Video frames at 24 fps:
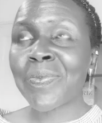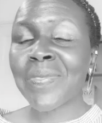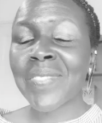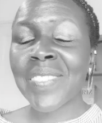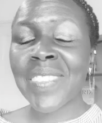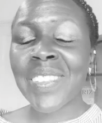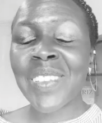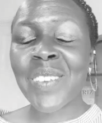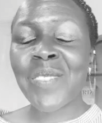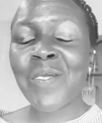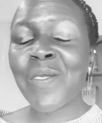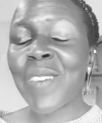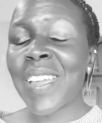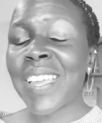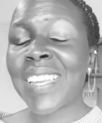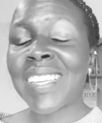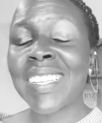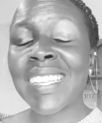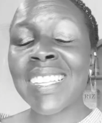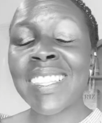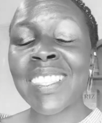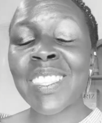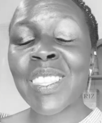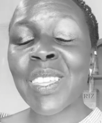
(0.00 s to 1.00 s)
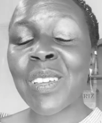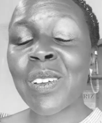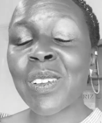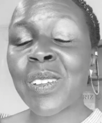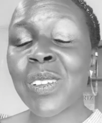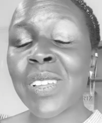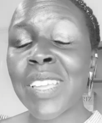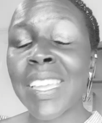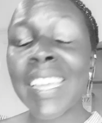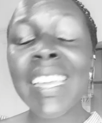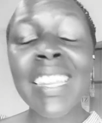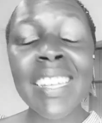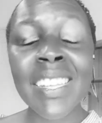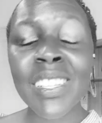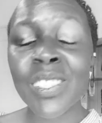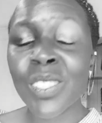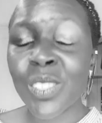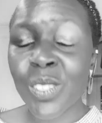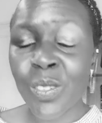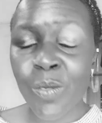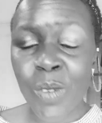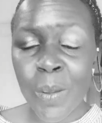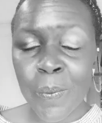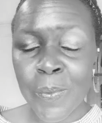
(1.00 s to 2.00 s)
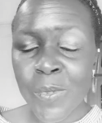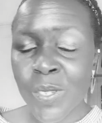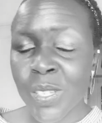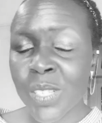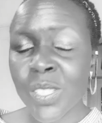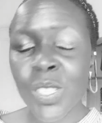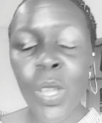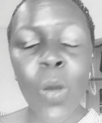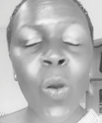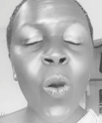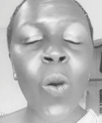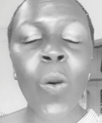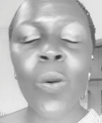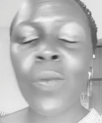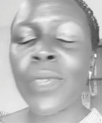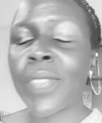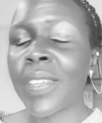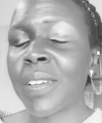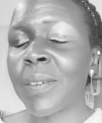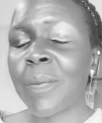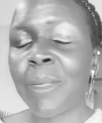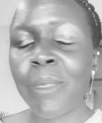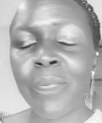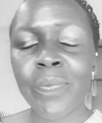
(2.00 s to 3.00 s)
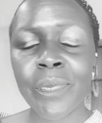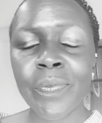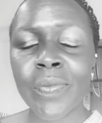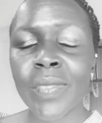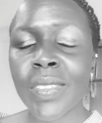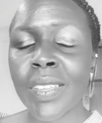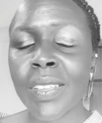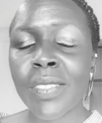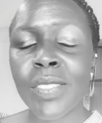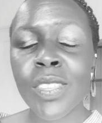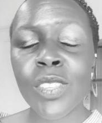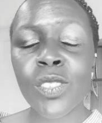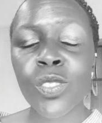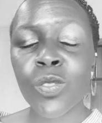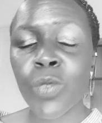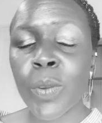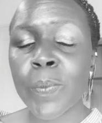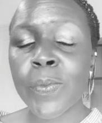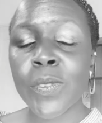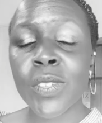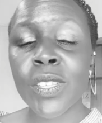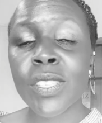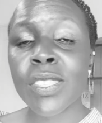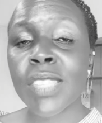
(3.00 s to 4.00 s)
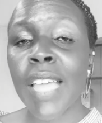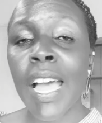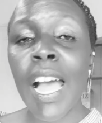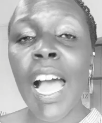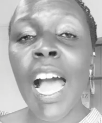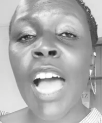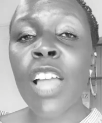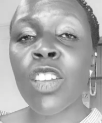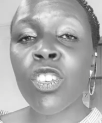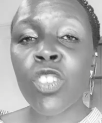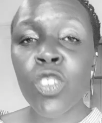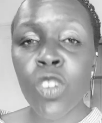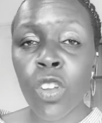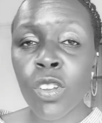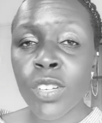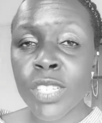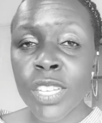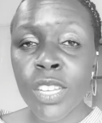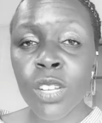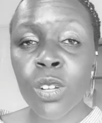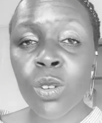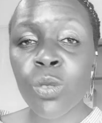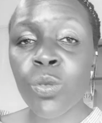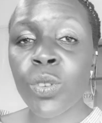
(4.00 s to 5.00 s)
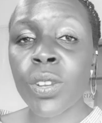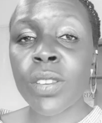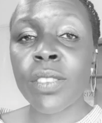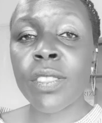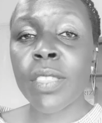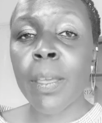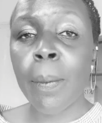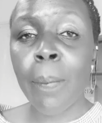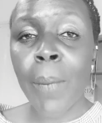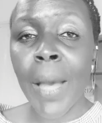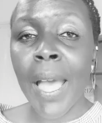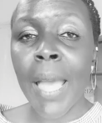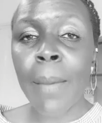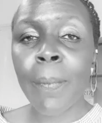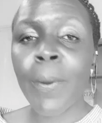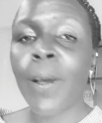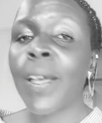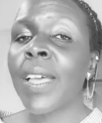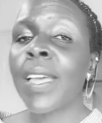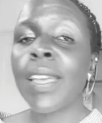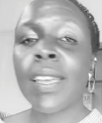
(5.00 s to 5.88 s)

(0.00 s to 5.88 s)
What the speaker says: read in the hidden scriptures, the scriptures that are not included in the Bible.